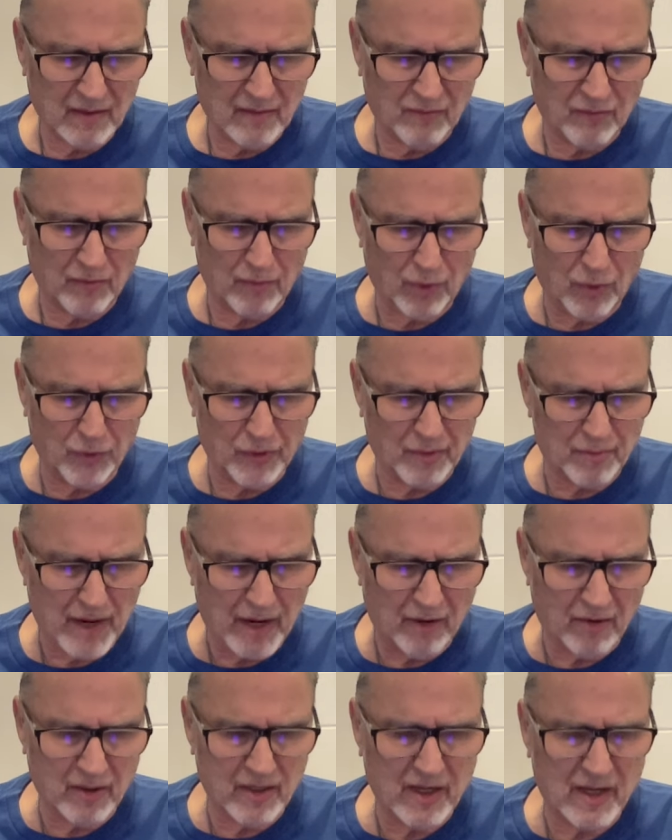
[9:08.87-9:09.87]
for both
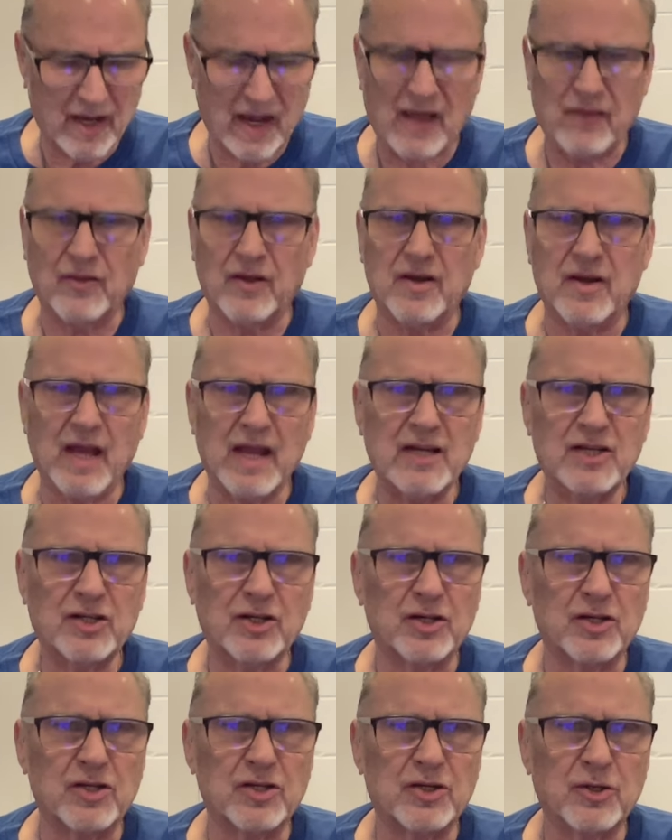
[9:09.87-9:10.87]
America and the
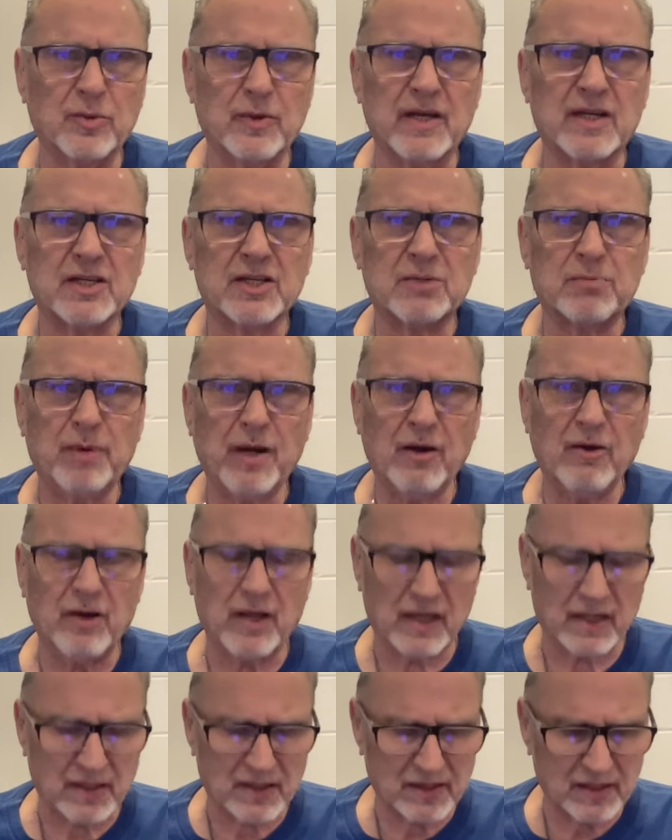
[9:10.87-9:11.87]
nations to
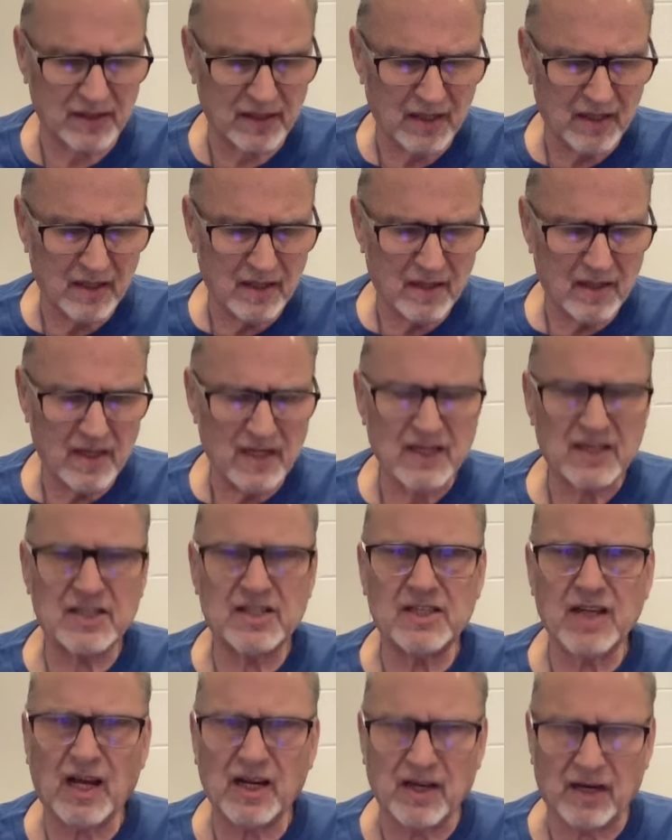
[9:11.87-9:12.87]
experience
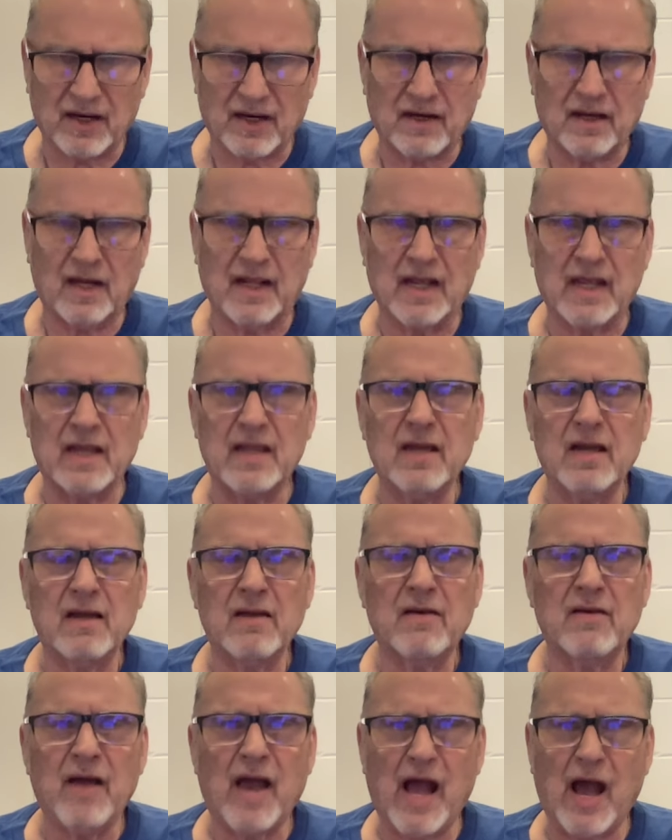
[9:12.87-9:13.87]
suddenly
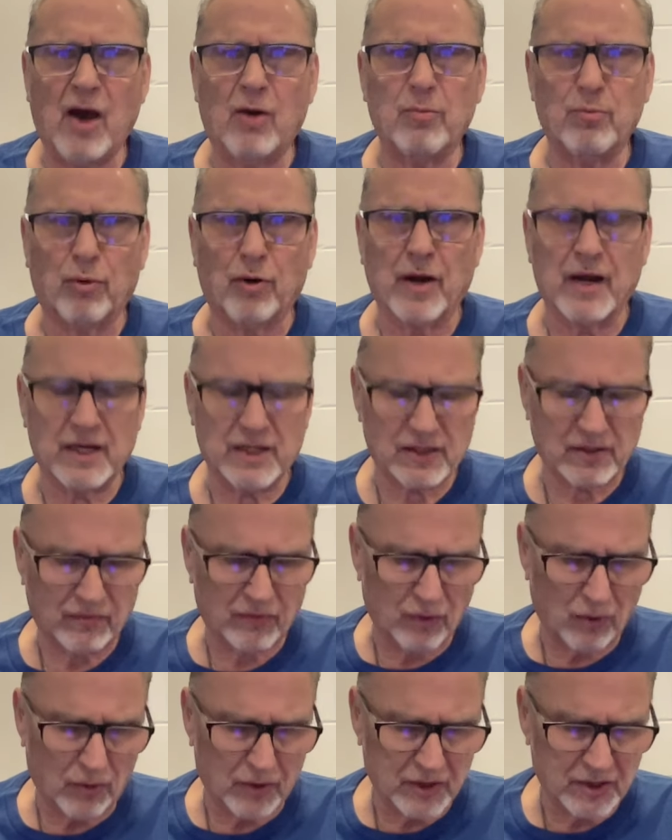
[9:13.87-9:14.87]
outbreaks of
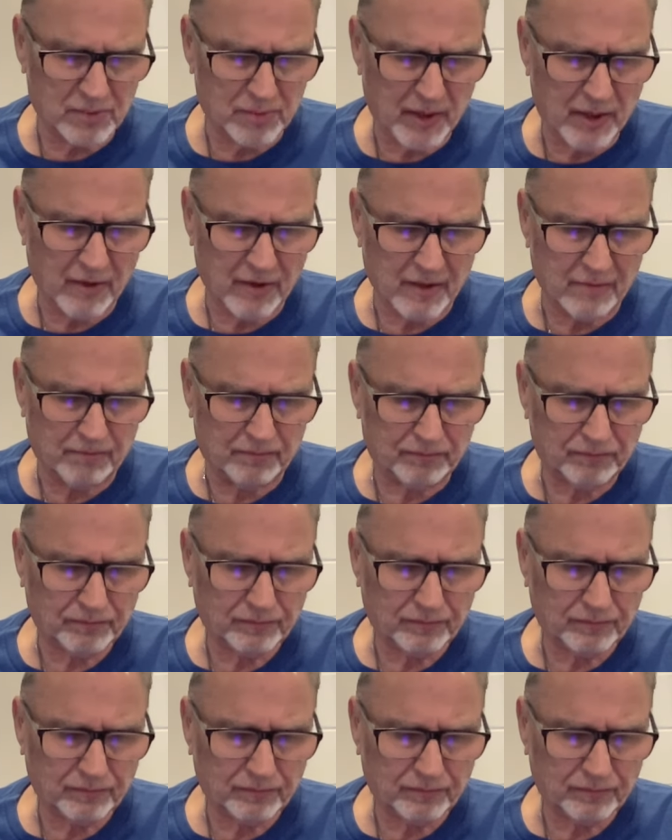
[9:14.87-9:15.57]
the Holy Spirit.